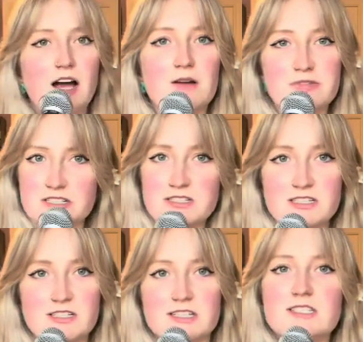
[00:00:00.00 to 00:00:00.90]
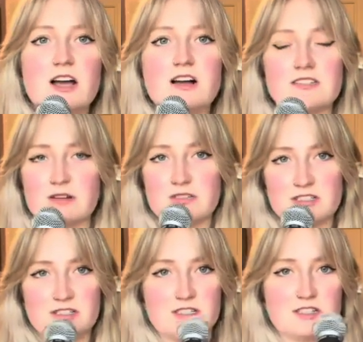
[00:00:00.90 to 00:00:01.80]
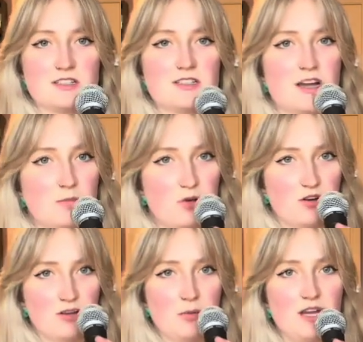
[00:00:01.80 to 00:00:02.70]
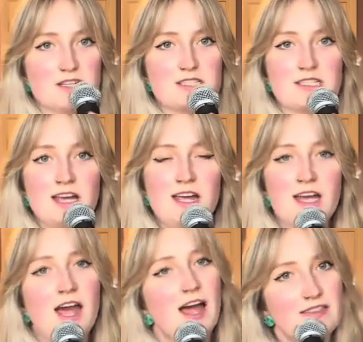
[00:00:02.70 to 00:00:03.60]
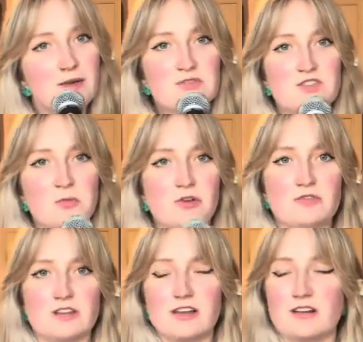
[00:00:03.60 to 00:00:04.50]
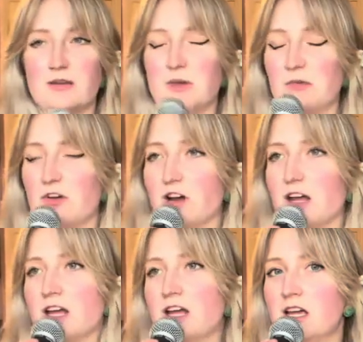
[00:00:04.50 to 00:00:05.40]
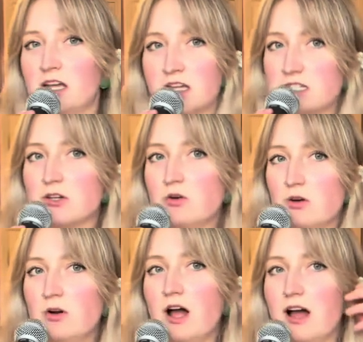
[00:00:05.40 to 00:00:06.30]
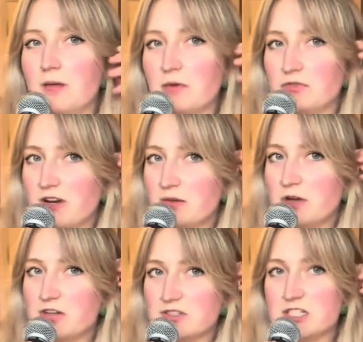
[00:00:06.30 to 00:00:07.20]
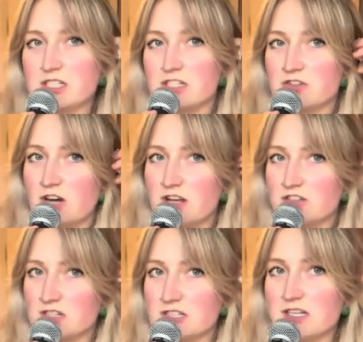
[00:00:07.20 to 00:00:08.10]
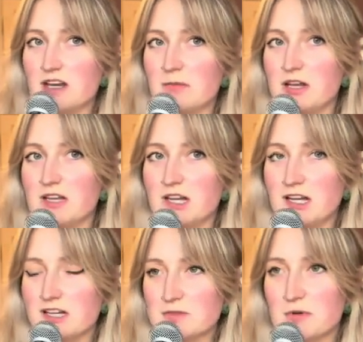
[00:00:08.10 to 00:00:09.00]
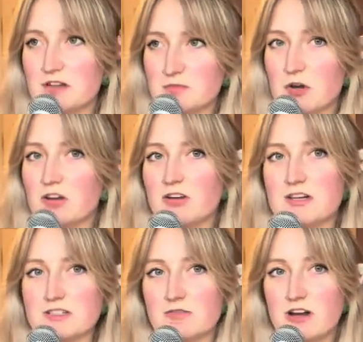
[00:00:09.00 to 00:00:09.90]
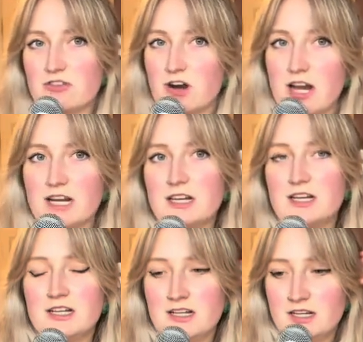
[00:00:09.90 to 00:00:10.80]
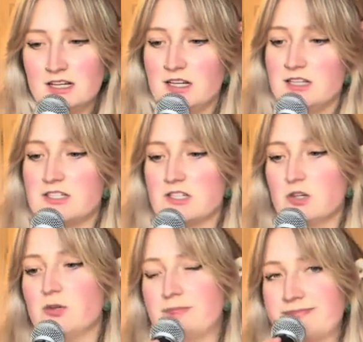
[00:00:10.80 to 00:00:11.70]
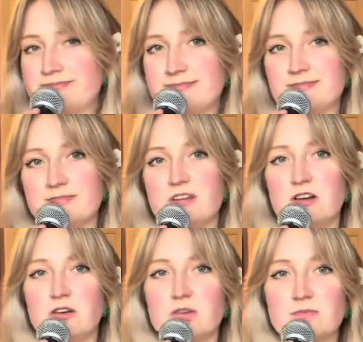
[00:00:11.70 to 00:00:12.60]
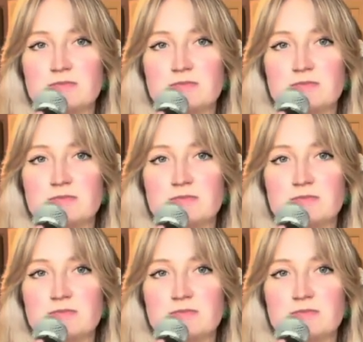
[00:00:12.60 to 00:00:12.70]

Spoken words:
I was listening to his songs, and I was listening to the song Beauty and the Beast, and that was so beautiful that nearly made me cry. So a friend of mine who's into astrology is telling me that it's because Mercury is in retrograde. So I don't know.